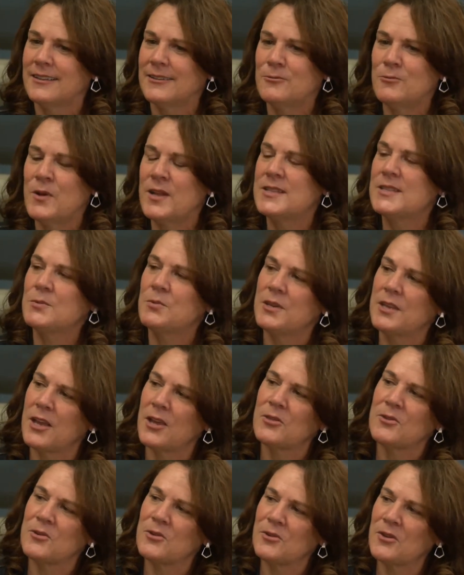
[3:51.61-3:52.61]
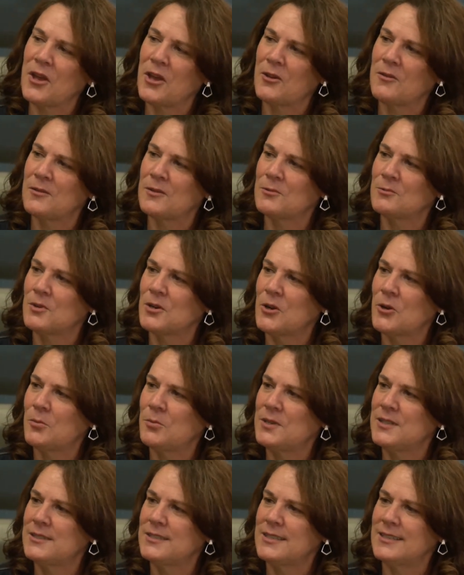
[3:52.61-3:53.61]
once we get through COVID, we're
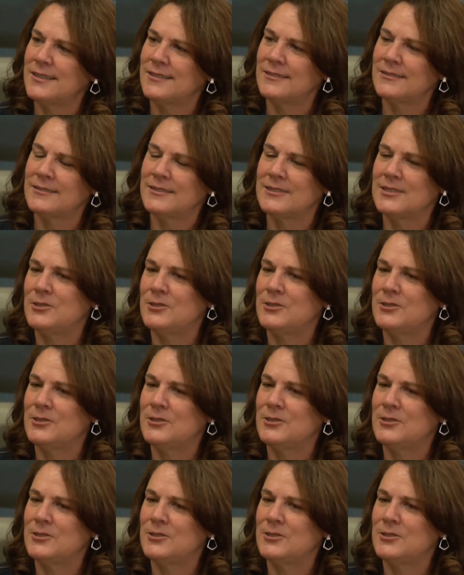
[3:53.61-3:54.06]
hoping to